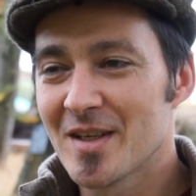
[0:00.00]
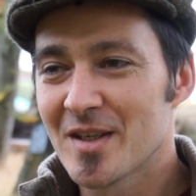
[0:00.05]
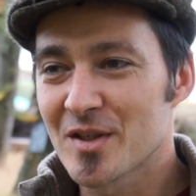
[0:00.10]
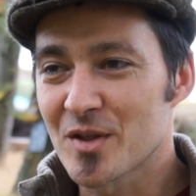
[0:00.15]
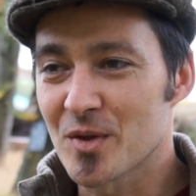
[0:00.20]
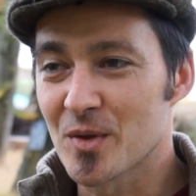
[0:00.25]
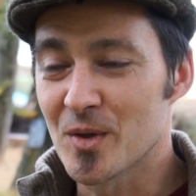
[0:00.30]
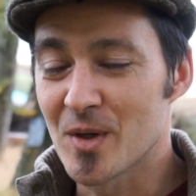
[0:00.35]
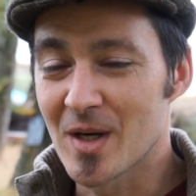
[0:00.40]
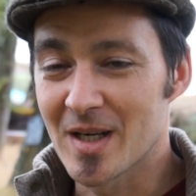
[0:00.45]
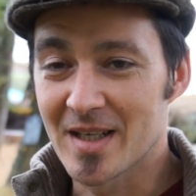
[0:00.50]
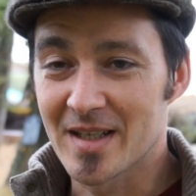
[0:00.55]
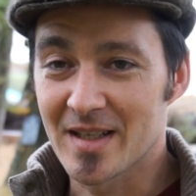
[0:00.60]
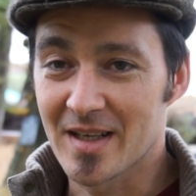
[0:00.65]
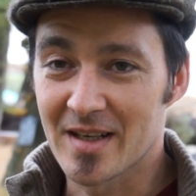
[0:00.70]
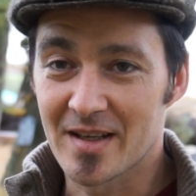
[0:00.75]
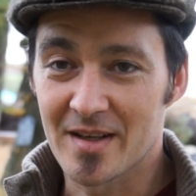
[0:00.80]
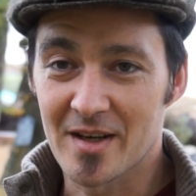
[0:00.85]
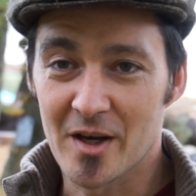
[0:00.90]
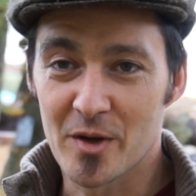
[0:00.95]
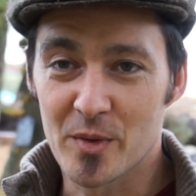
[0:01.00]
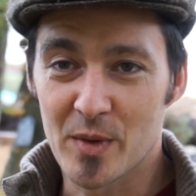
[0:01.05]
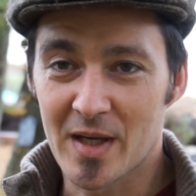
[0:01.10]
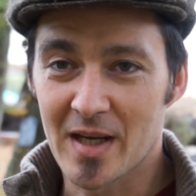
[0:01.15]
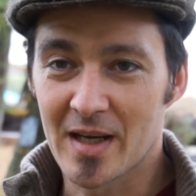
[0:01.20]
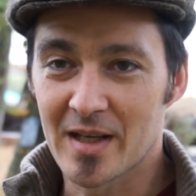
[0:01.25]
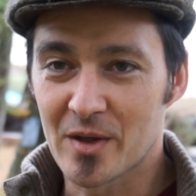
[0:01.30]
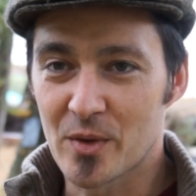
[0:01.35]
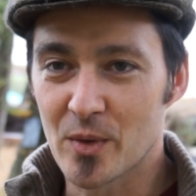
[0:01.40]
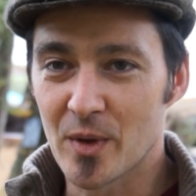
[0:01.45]
So now we
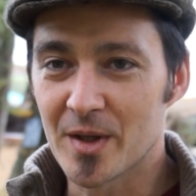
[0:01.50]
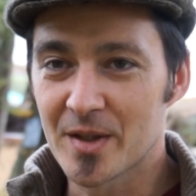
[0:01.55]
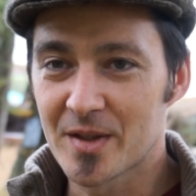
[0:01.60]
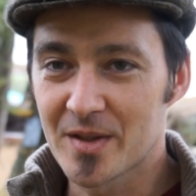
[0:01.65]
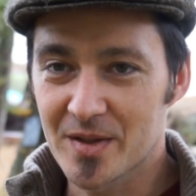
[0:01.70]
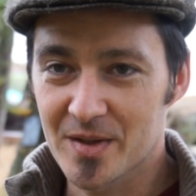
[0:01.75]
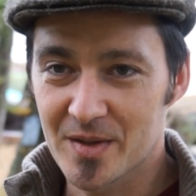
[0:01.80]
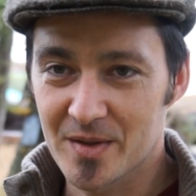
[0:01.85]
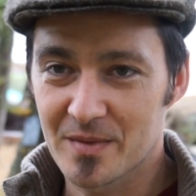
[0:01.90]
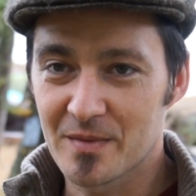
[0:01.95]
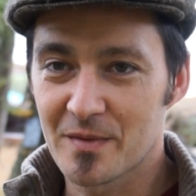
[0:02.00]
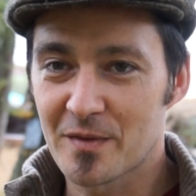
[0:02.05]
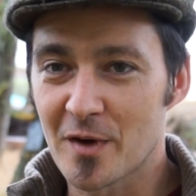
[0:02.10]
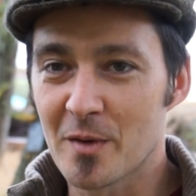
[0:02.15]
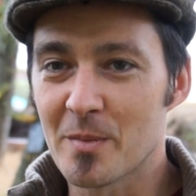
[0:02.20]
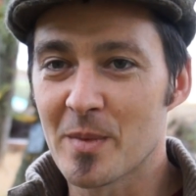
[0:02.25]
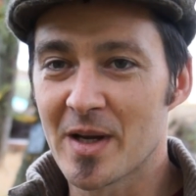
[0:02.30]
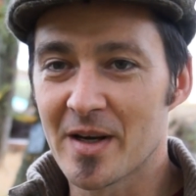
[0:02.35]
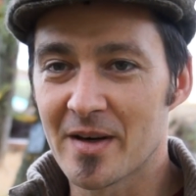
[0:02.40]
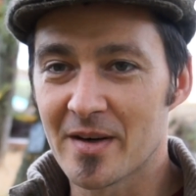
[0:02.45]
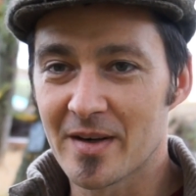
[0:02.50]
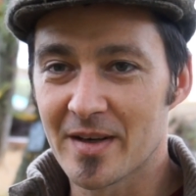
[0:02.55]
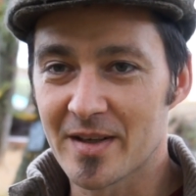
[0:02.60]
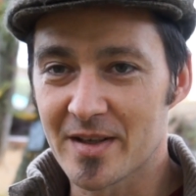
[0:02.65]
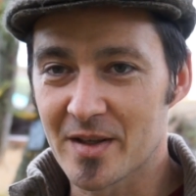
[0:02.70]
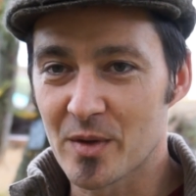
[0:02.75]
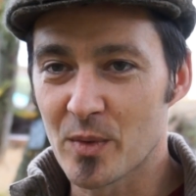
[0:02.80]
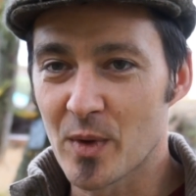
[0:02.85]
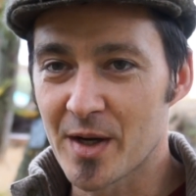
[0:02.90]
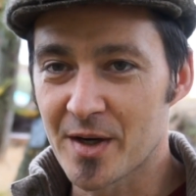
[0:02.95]
can go out from here
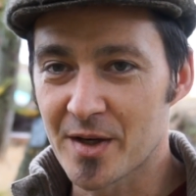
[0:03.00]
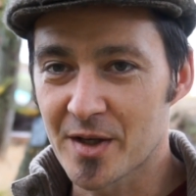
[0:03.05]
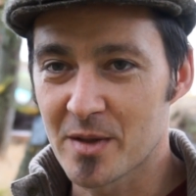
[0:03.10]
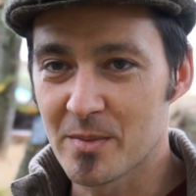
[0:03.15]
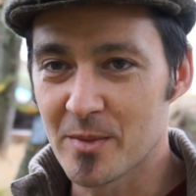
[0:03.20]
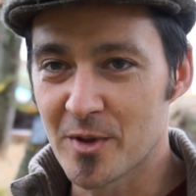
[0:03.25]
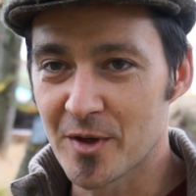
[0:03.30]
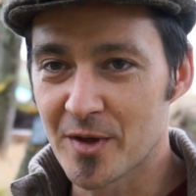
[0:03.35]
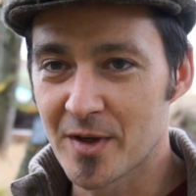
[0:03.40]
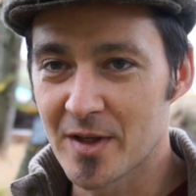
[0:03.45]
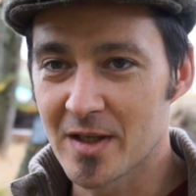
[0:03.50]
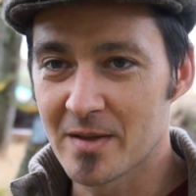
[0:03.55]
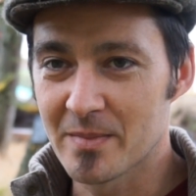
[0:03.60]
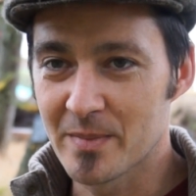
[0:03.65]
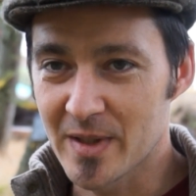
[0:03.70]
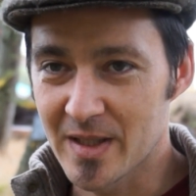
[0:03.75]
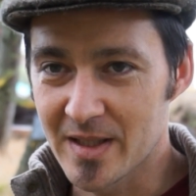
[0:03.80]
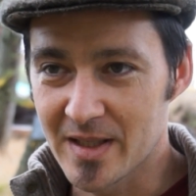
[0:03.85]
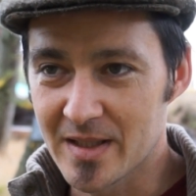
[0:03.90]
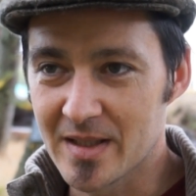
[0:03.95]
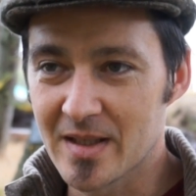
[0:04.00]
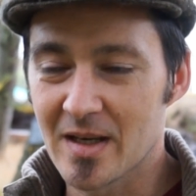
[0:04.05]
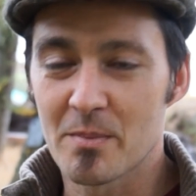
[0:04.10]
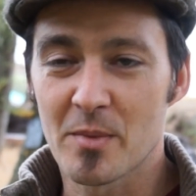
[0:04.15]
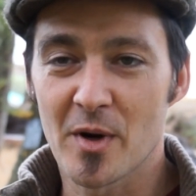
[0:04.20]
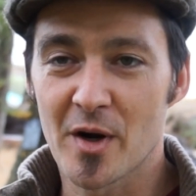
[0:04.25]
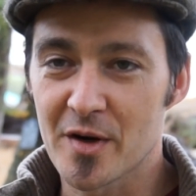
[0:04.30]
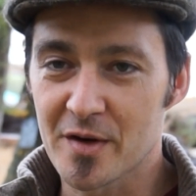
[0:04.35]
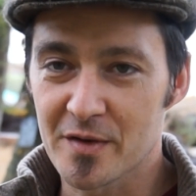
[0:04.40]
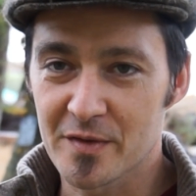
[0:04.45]
into the wider community and be a
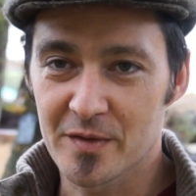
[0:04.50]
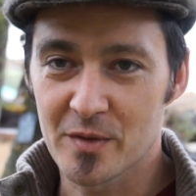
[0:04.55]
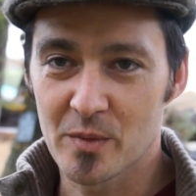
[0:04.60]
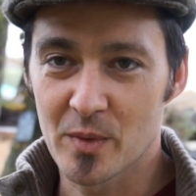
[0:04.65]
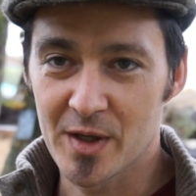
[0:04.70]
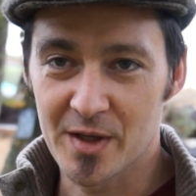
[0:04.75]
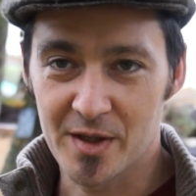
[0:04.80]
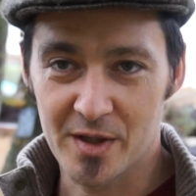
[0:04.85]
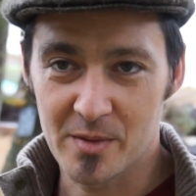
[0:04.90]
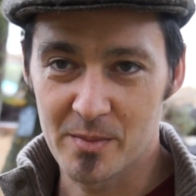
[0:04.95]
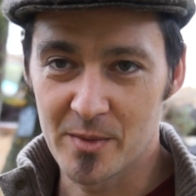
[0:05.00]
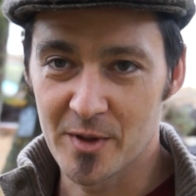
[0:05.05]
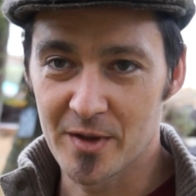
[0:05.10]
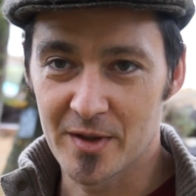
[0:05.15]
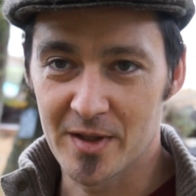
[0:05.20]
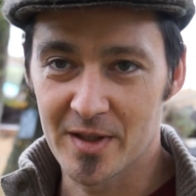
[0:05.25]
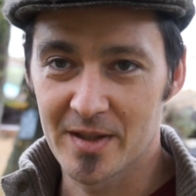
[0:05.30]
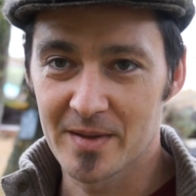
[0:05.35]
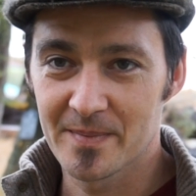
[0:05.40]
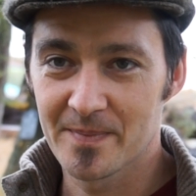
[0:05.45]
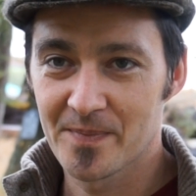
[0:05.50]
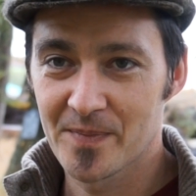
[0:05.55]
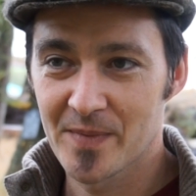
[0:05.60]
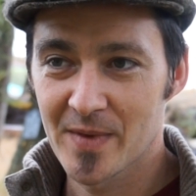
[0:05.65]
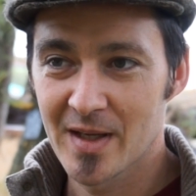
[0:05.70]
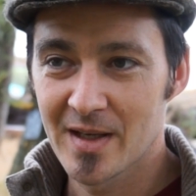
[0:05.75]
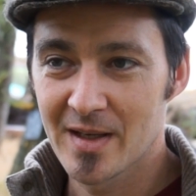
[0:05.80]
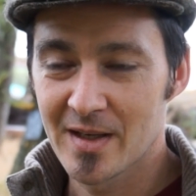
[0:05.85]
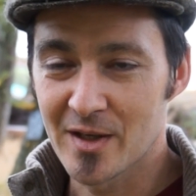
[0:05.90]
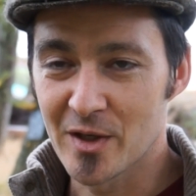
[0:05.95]
part of the wider community,
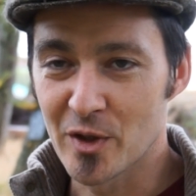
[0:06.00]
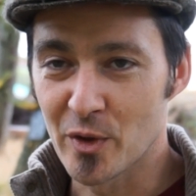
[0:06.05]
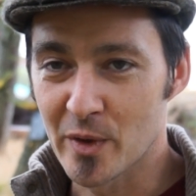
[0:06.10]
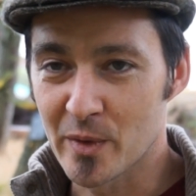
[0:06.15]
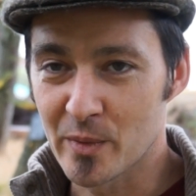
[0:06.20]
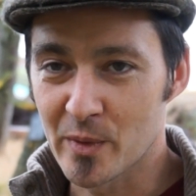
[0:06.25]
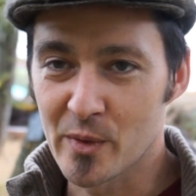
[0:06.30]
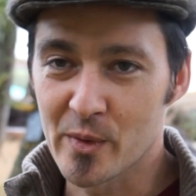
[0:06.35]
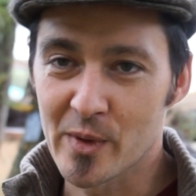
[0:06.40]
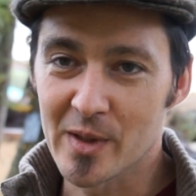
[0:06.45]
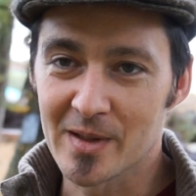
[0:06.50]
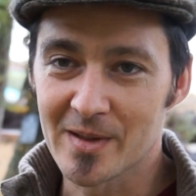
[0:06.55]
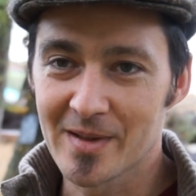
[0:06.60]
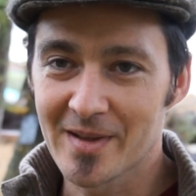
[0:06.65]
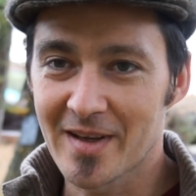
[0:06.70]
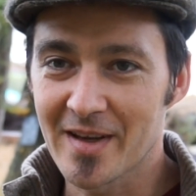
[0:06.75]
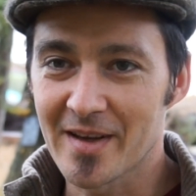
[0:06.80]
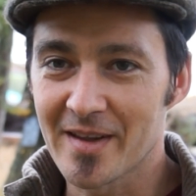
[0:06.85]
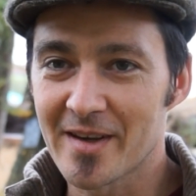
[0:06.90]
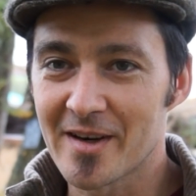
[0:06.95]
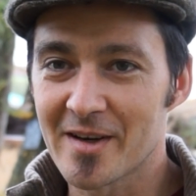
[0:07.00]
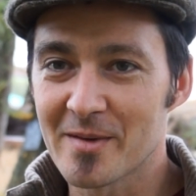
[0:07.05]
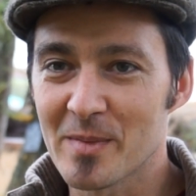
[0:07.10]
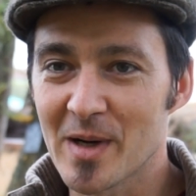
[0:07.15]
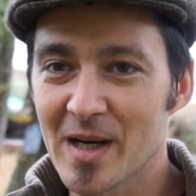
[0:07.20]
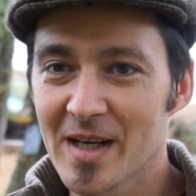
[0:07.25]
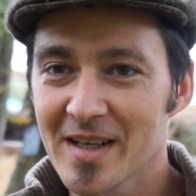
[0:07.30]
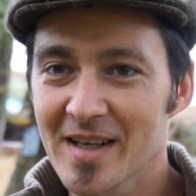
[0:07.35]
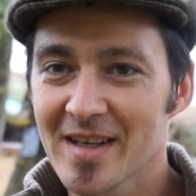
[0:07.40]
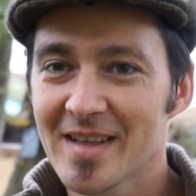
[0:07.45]
knowing we will get there and
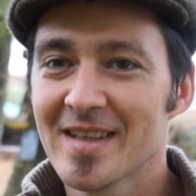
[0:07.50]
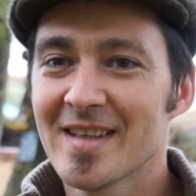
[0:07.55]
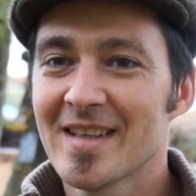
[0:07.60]
back.